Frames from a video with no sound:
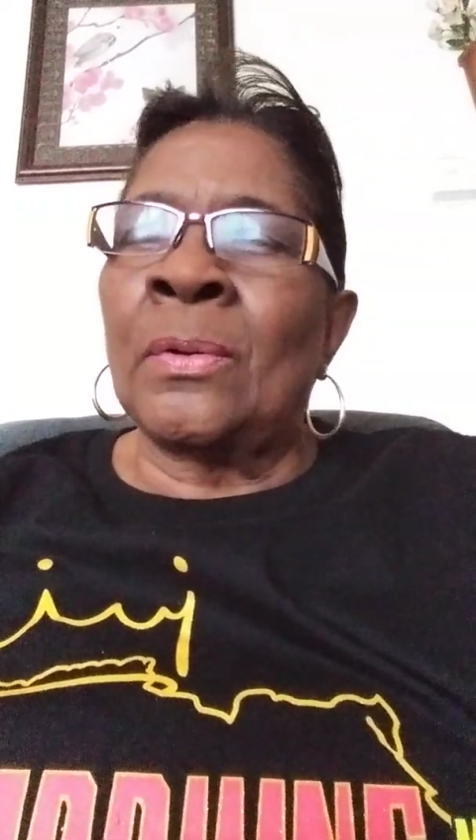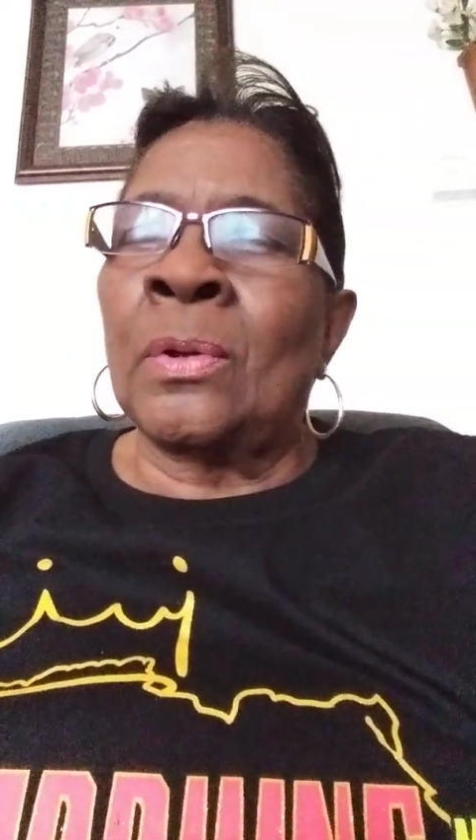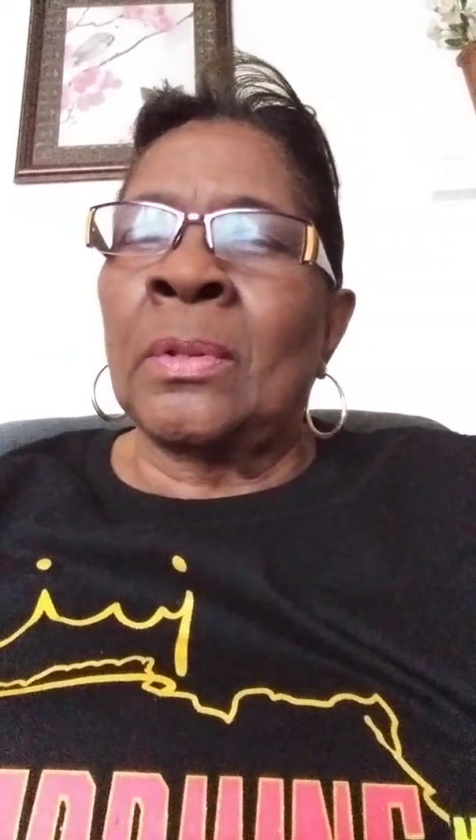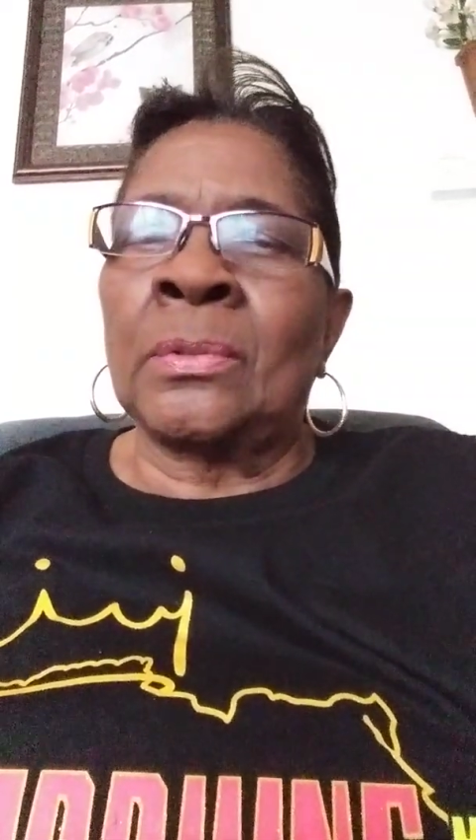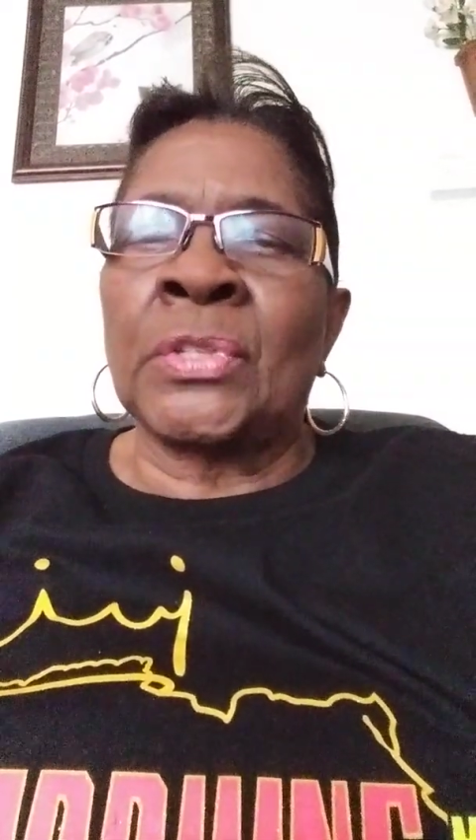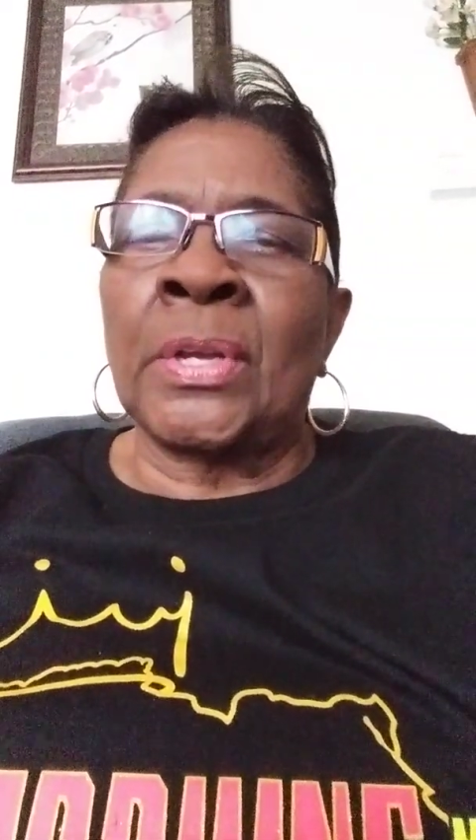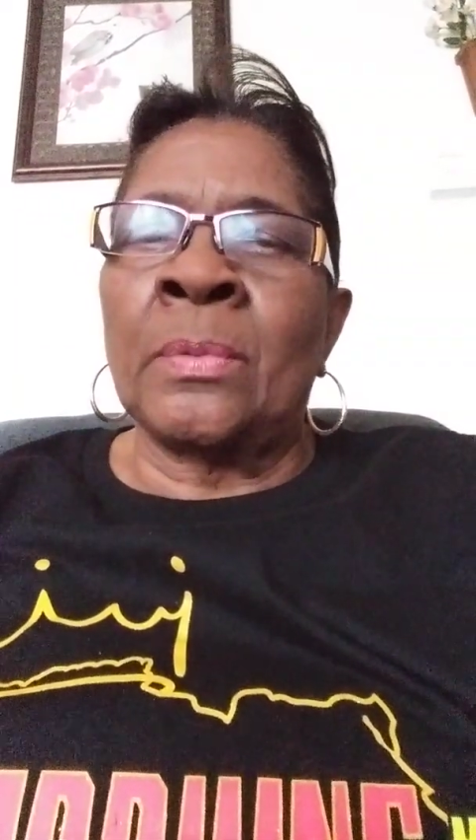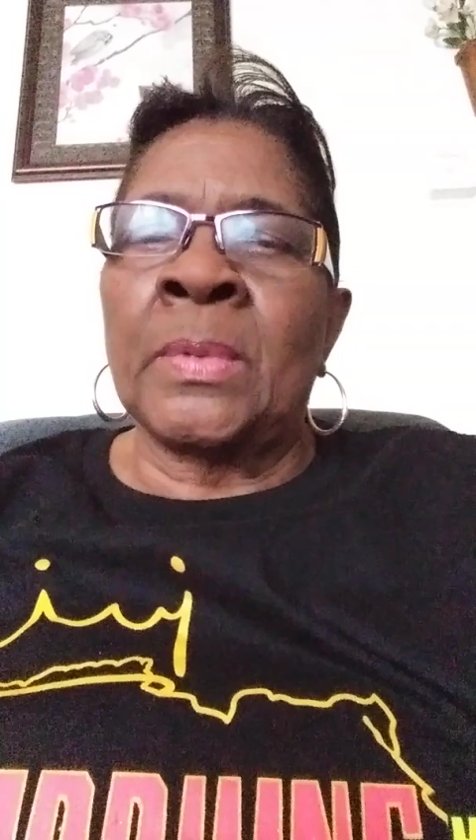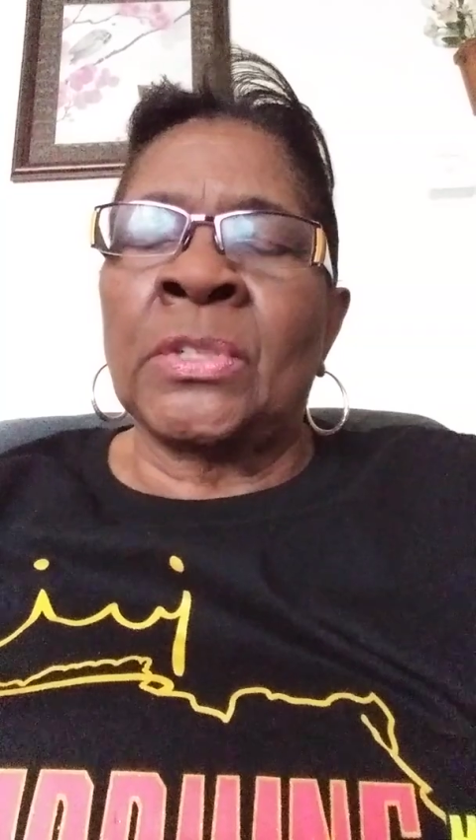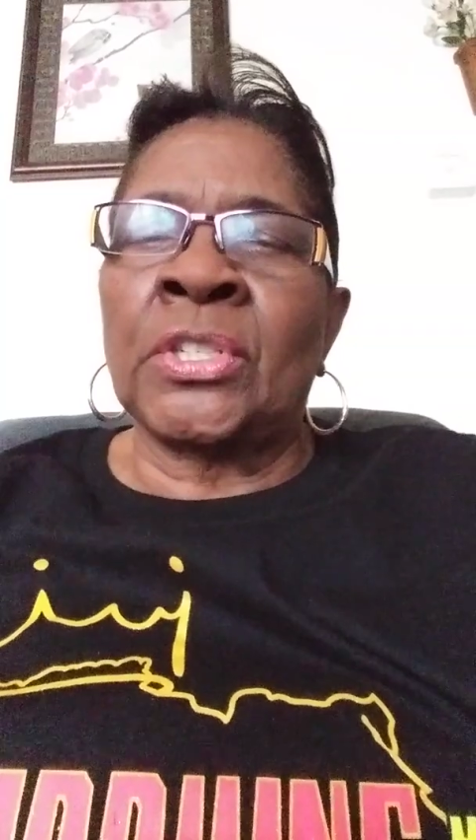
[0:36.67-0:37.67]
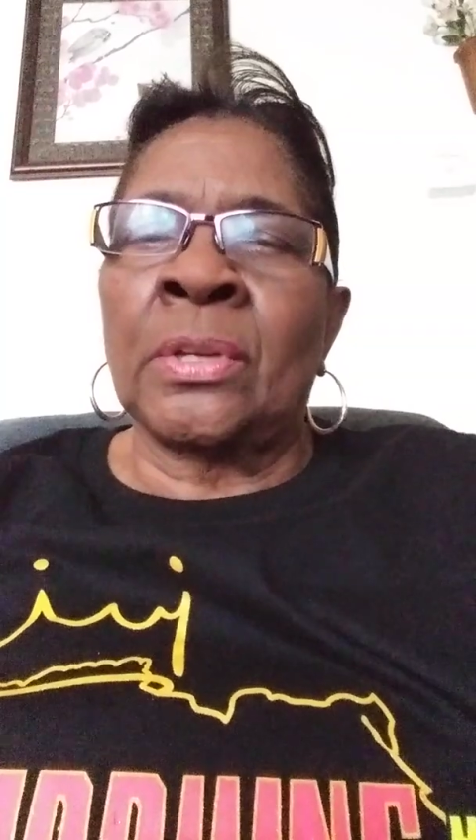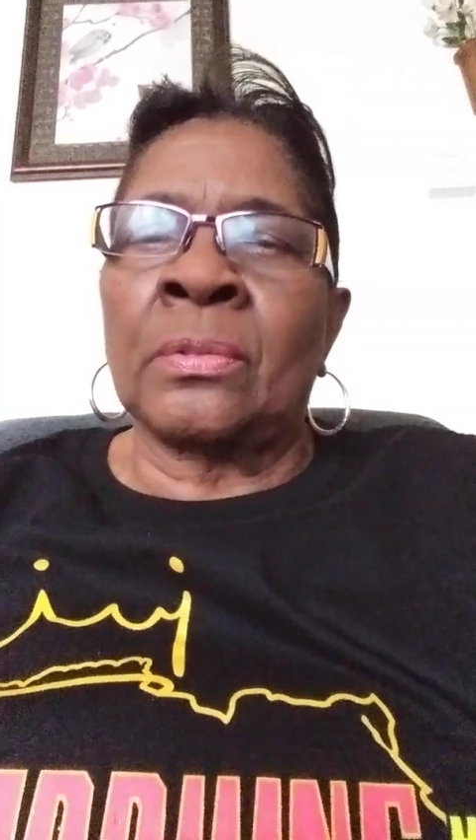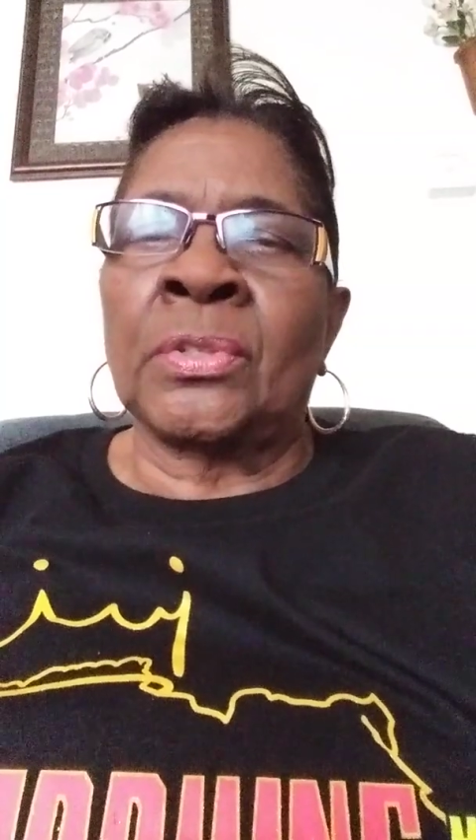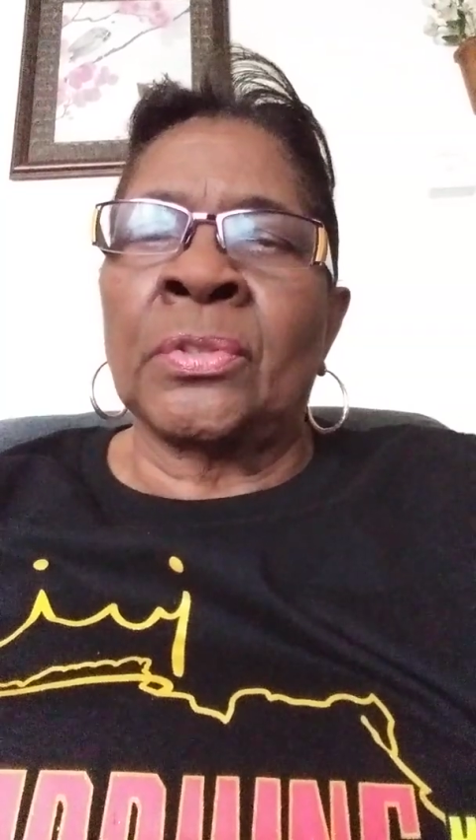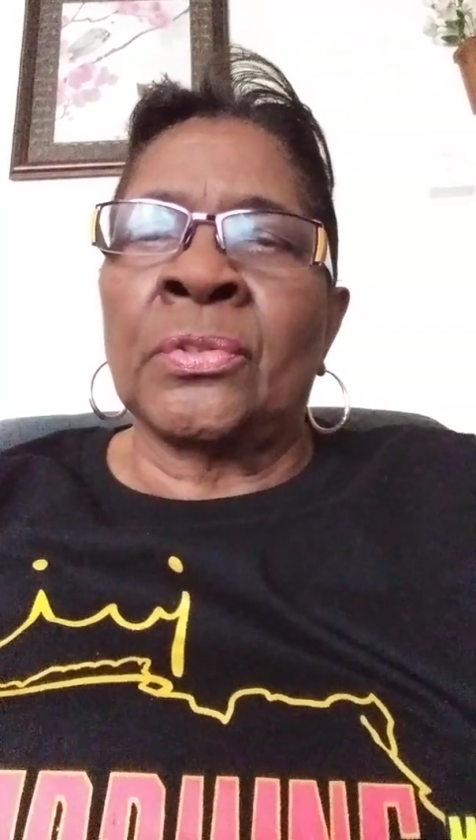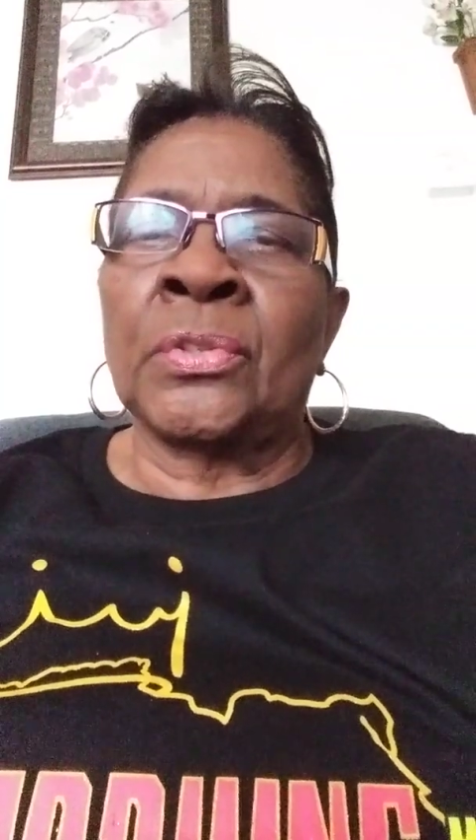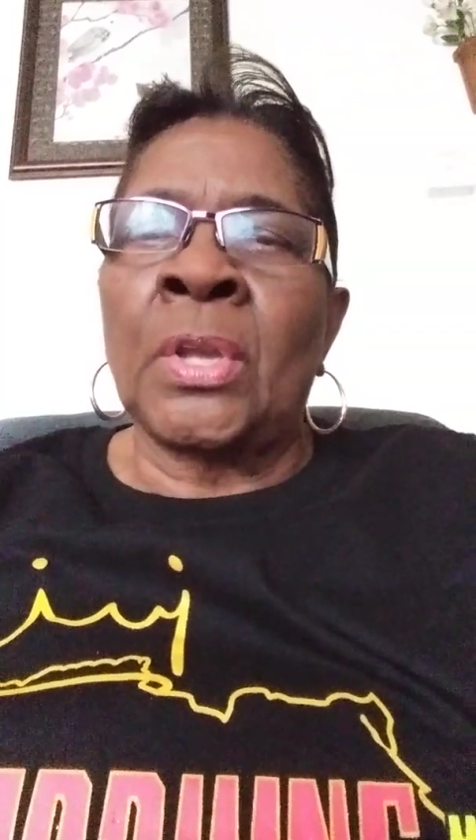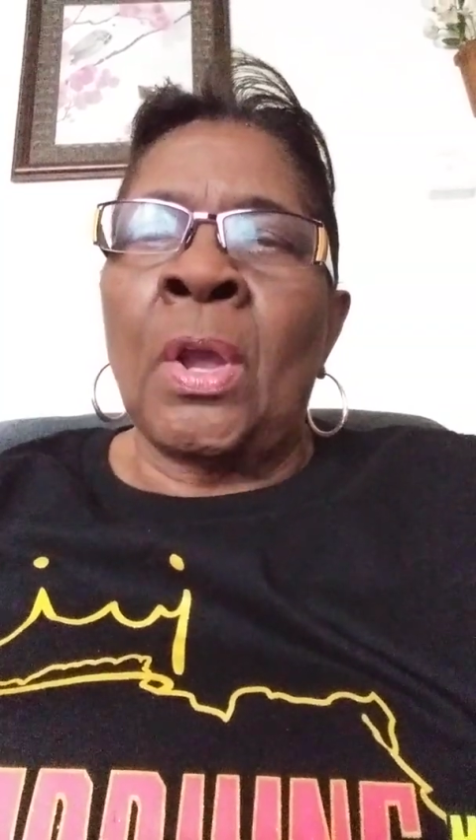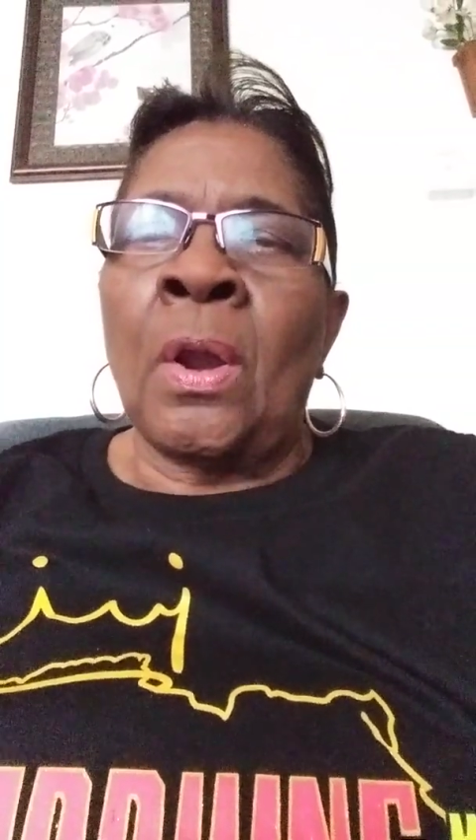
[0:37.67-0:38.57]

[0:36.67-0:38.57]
all those homeless shelters